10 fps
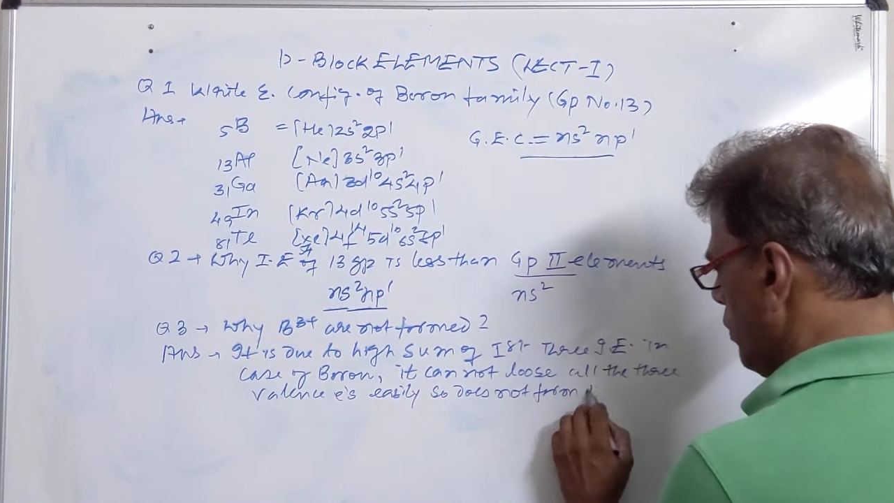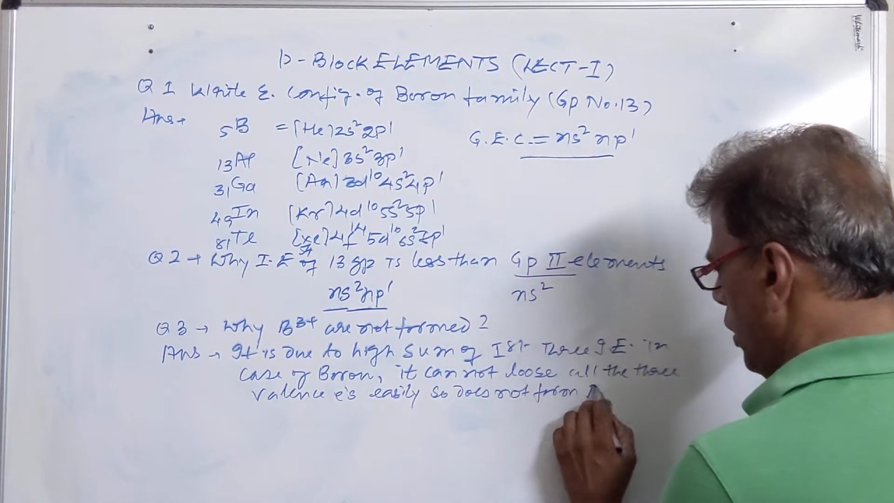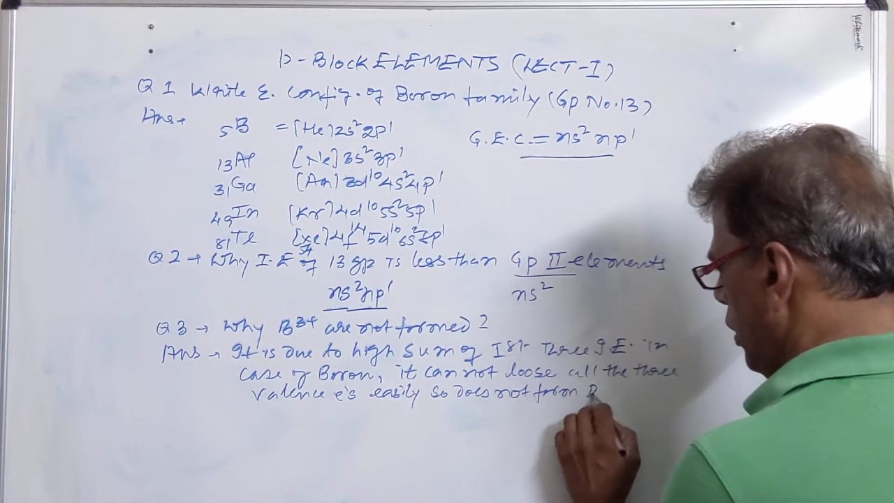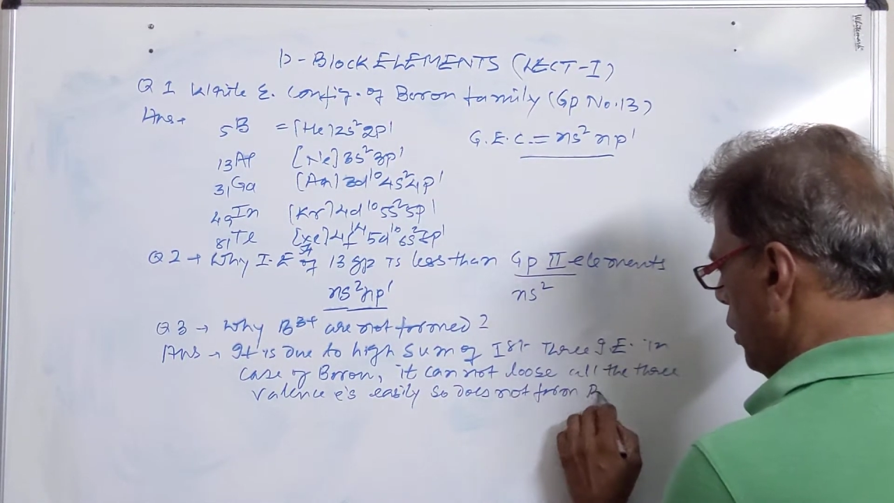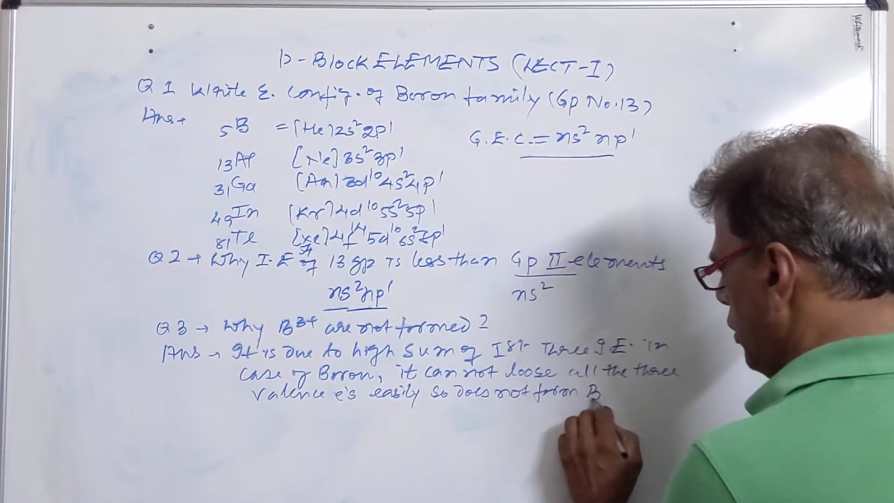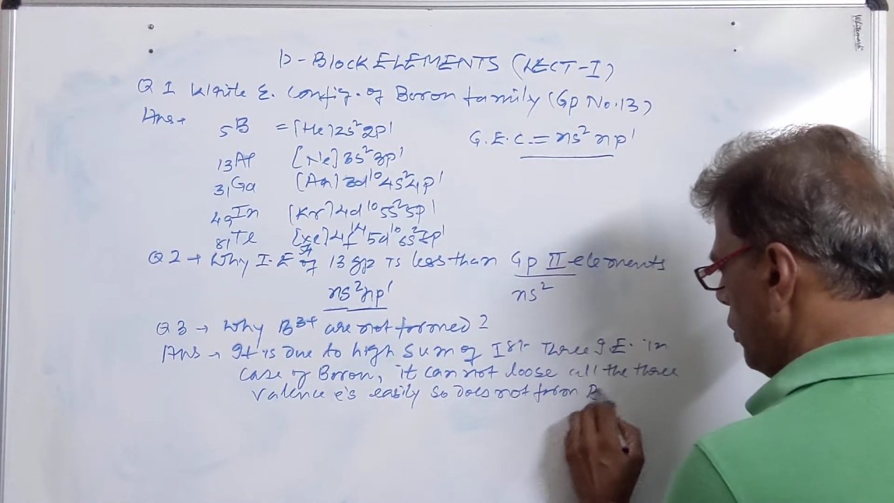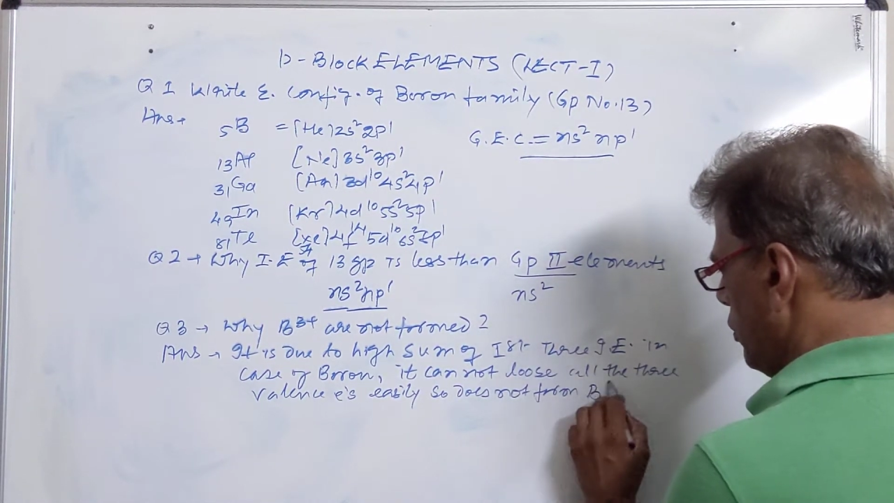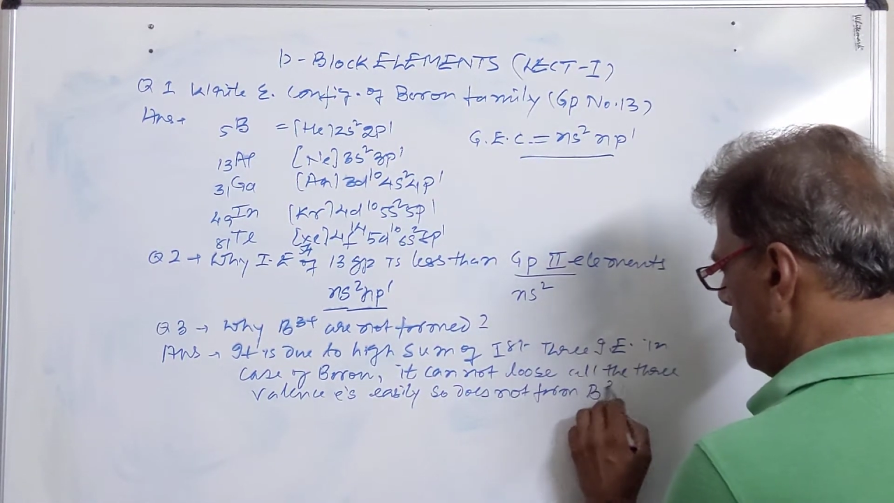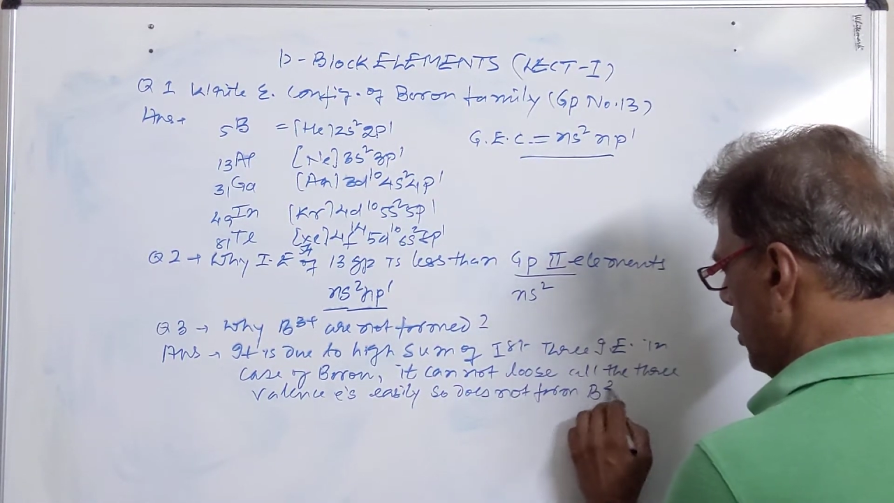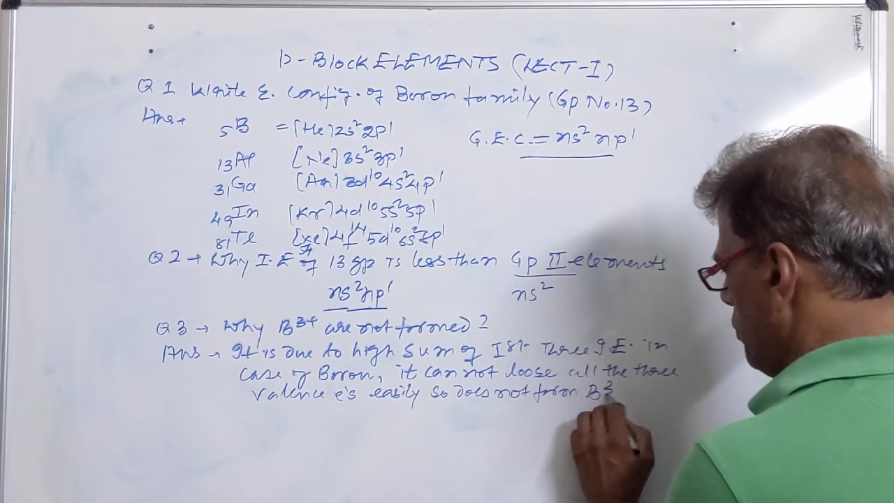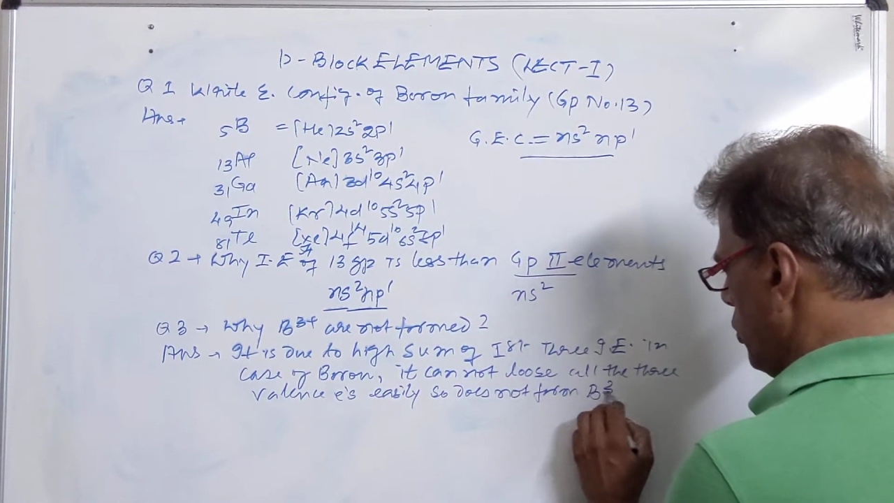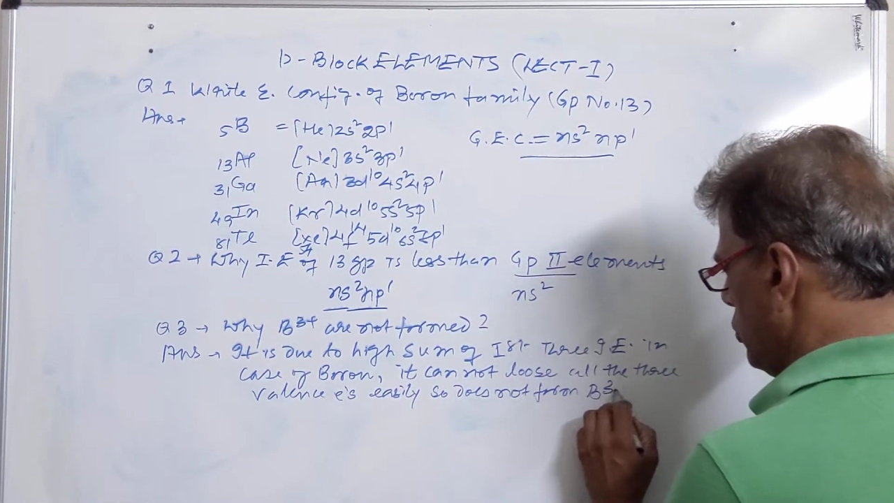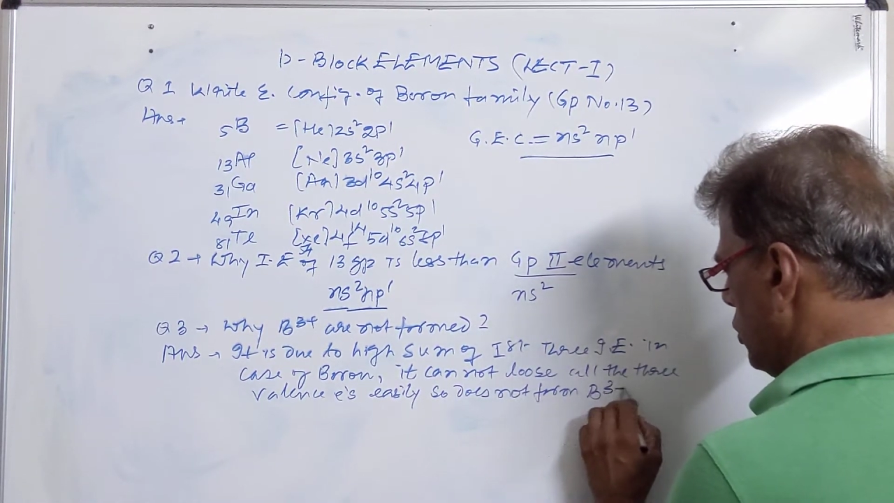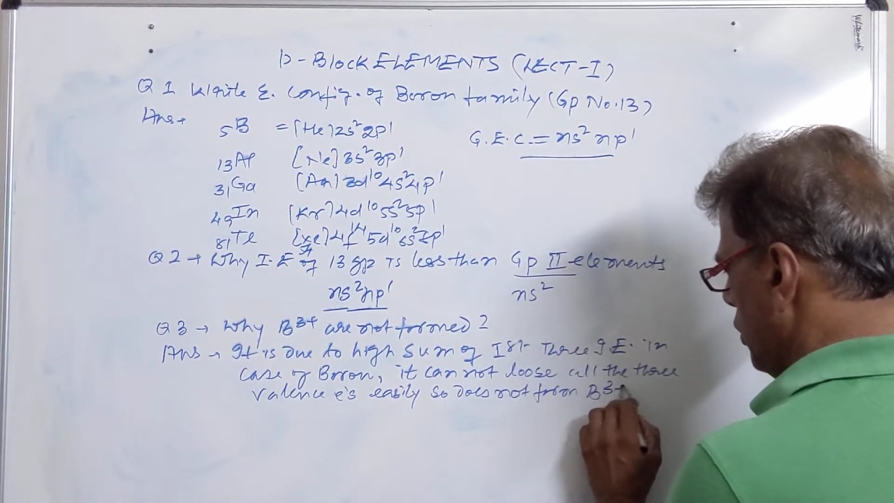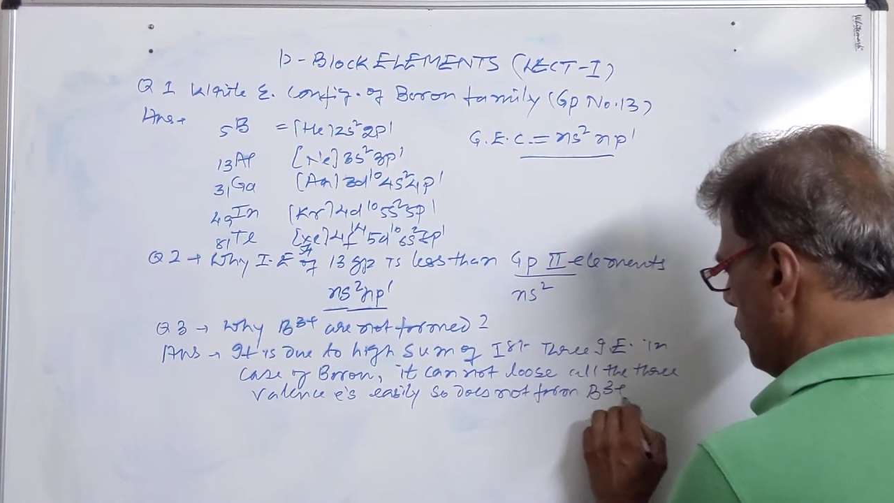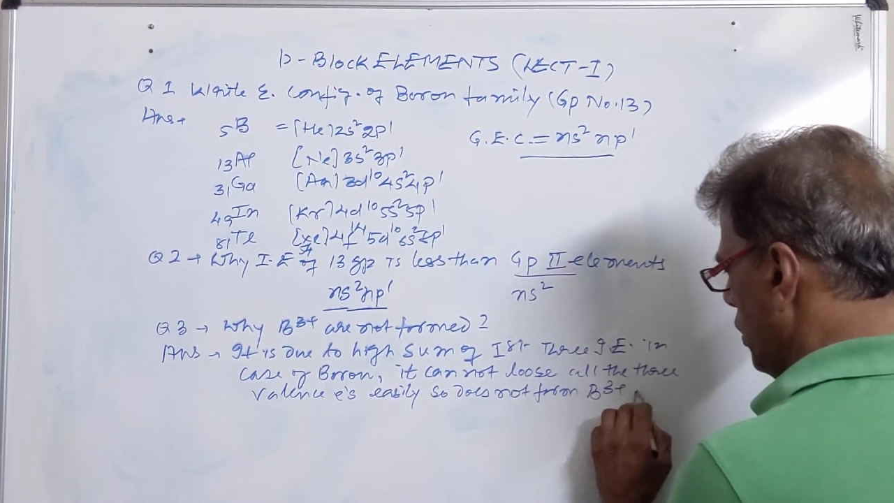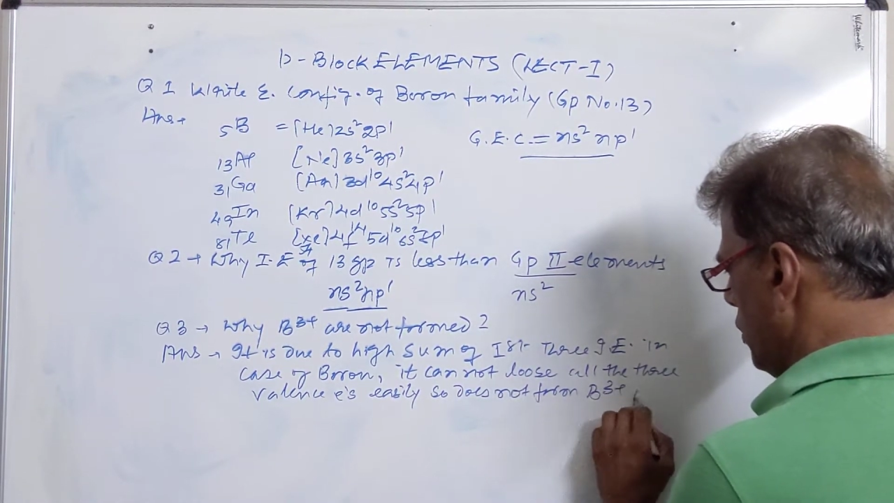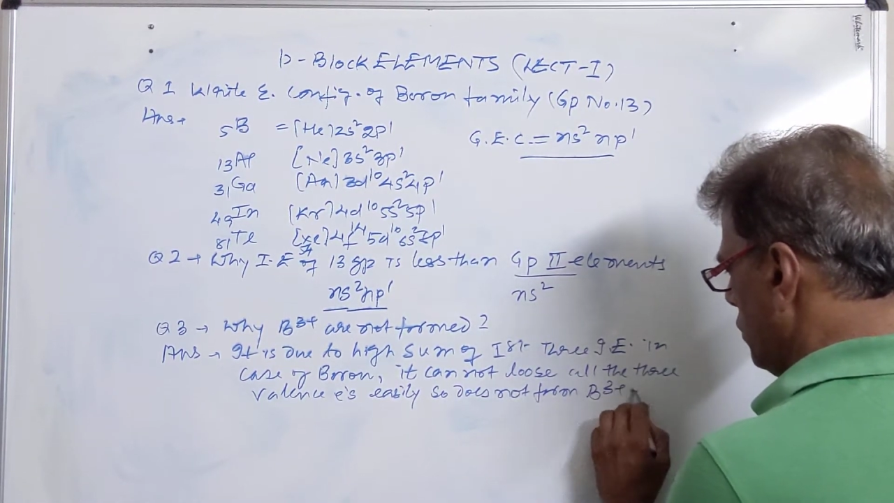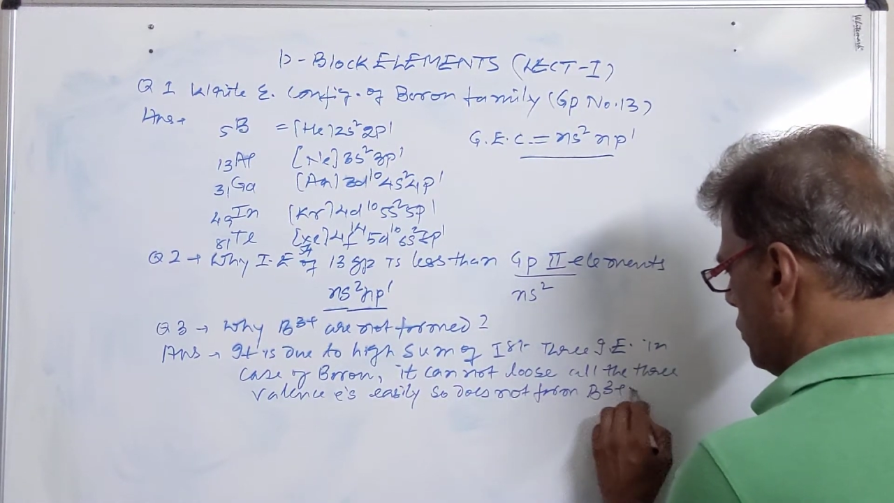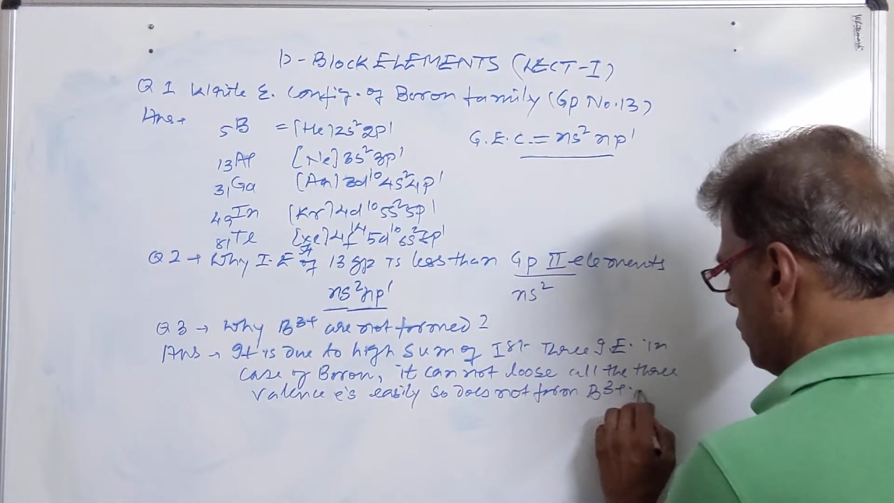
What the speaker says: B 3 positive ions.